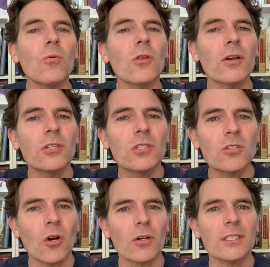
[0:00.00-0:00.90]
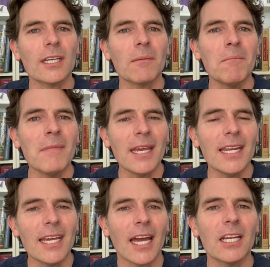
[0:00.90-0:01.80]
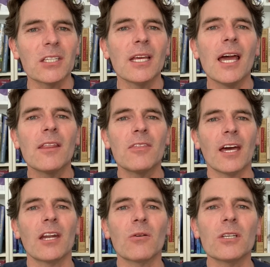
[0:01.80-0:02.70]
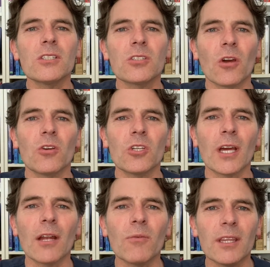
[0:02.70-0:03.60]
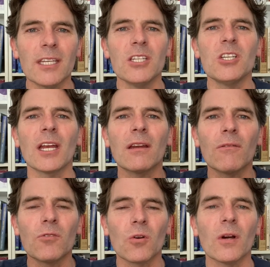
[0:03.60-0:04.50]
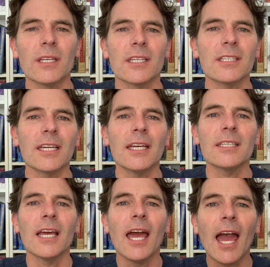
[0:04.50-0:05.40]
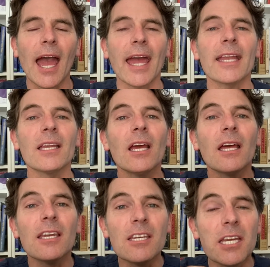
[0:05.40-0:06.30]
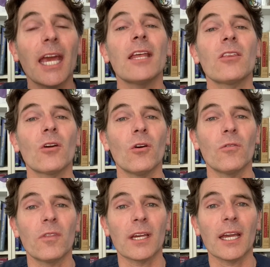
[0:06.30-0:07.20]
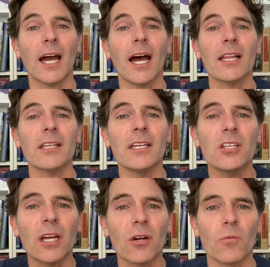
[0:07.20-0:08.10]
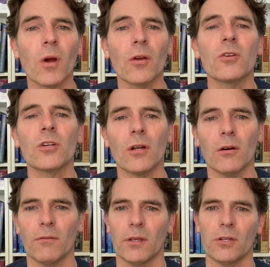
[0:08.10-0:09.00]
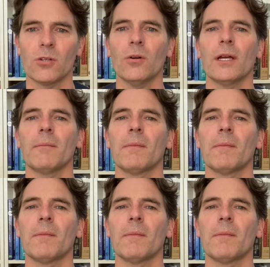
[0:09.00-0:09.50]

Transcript: those toxic mediators that are associated with degenerative joint disease and death of the cartilage and erosion of the joint.